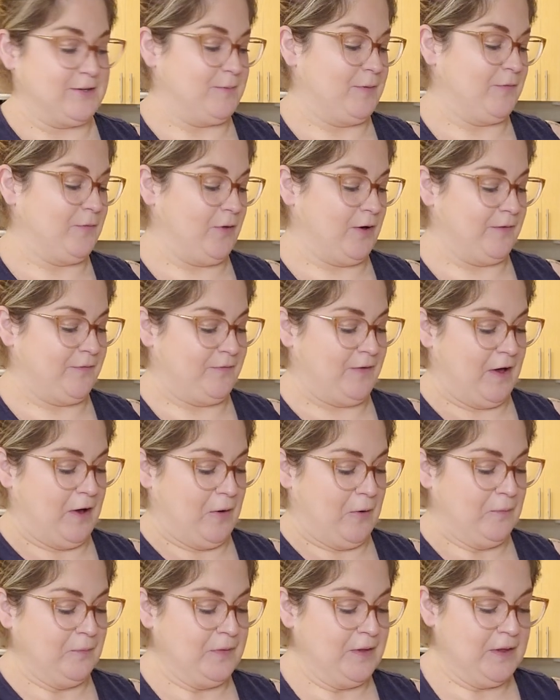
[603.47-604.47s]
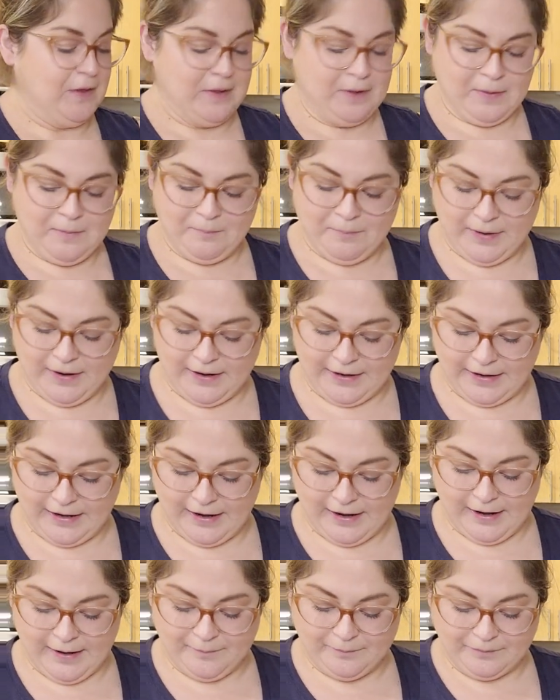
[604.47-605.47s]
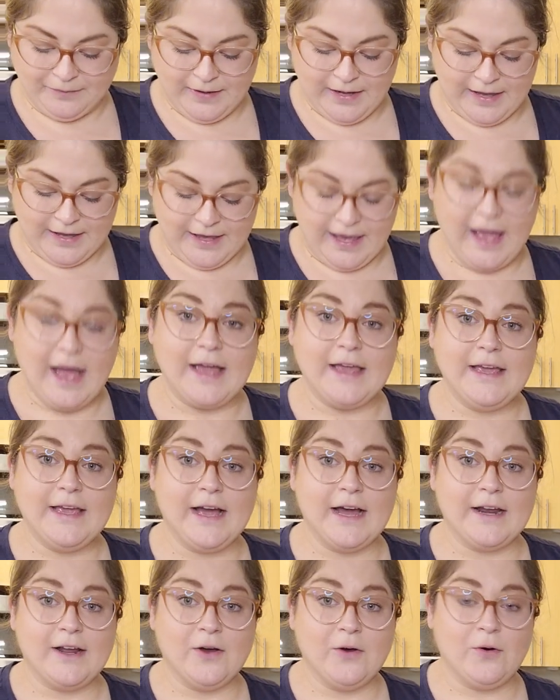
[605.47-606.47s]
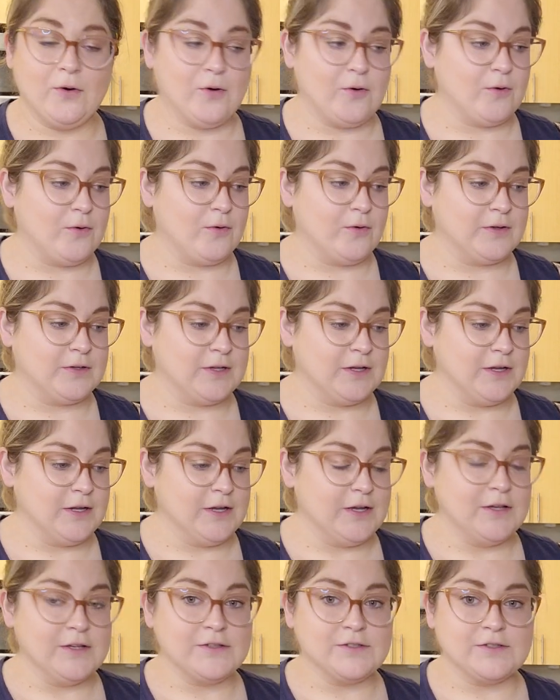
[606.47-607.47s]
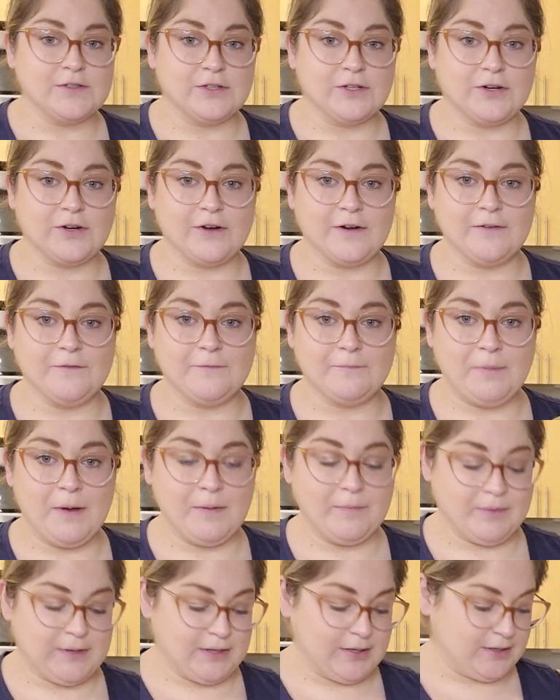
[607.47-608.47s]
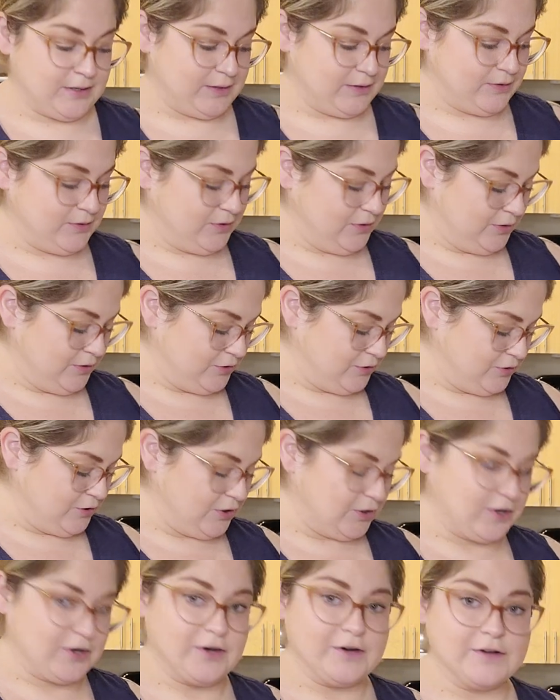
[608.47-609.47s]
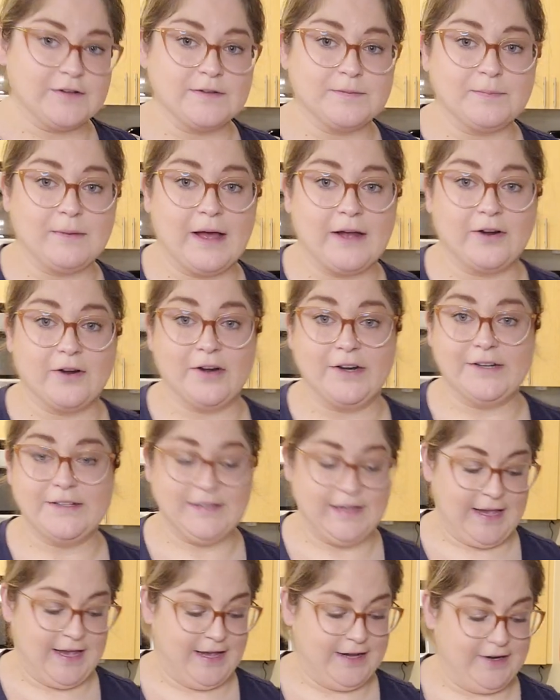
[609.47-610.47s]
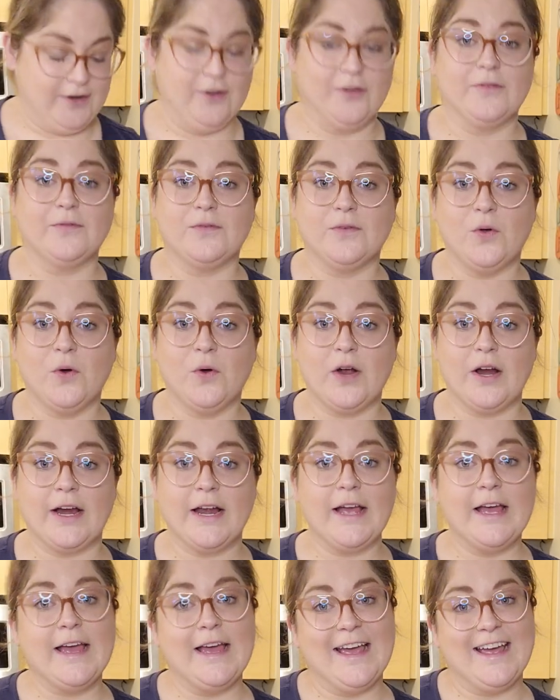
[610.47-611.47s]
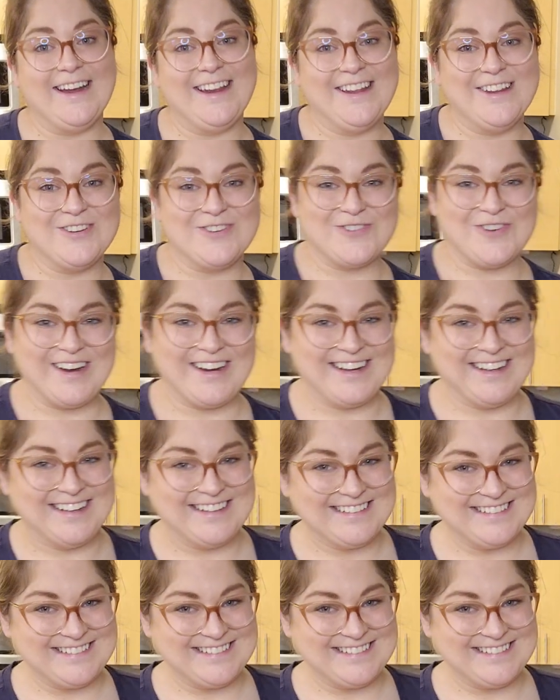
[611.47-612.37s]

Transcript: before it fell, but yeah, he got a whole slur of pumpkin and sugar splattered on his head and on the floor, and he enjoyed it.